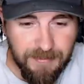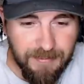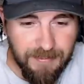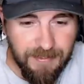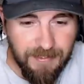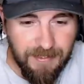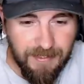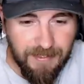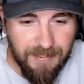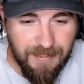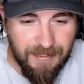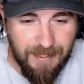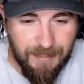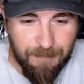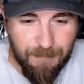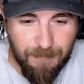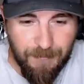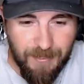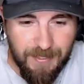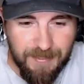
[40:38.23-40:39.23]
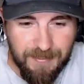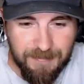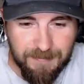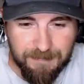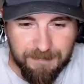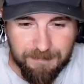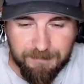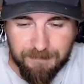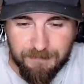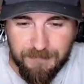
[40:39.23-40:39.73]
I'm ready.
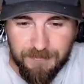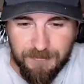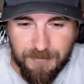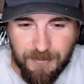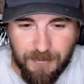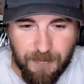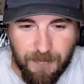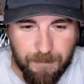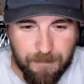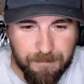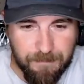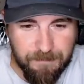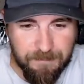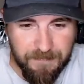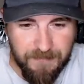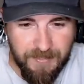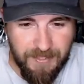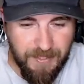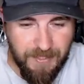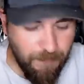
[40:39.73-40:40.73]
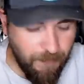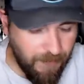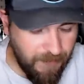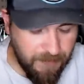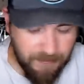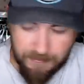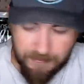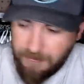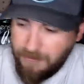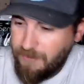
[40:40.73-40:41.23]
So,
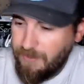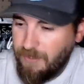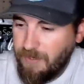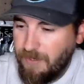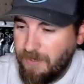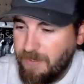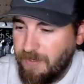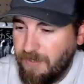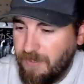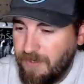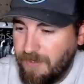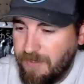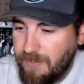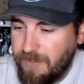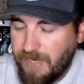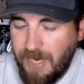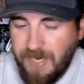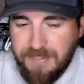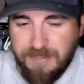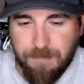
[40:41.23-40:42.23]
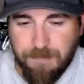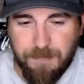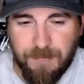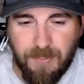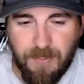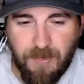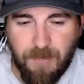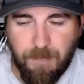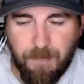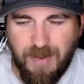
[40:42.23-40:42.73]
anyway, guys have been
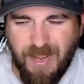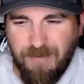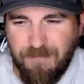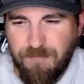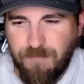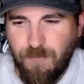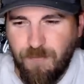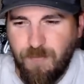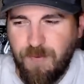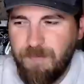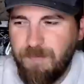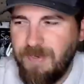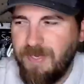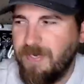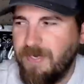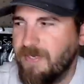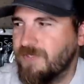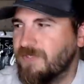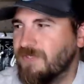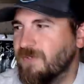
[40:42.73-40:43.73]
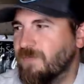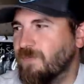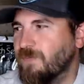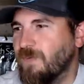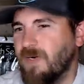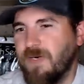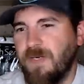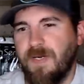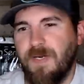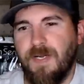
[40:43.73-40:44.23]
on about 40 minutes or
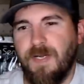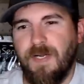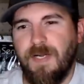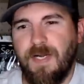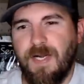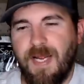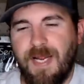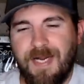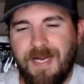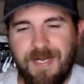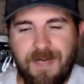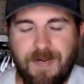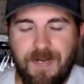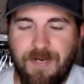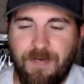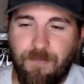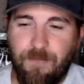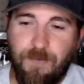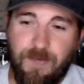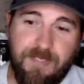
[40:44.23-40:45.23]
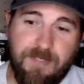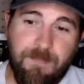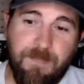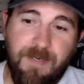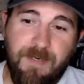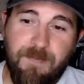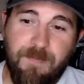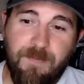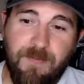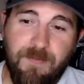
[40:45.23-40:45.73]
whatnot. I'm going to have to
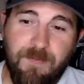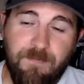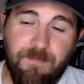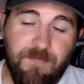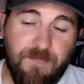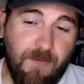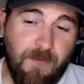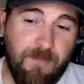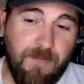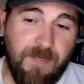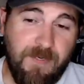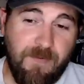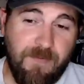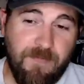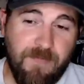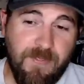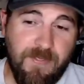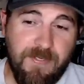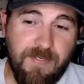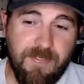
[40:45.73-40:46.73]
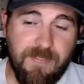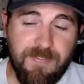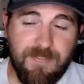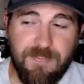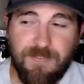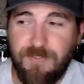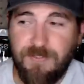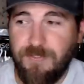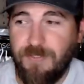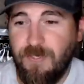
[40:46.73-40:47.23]
make one of them thumbnail things,
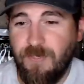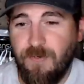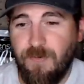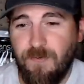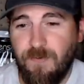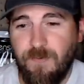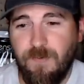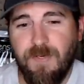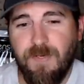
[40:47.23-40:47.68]
you know.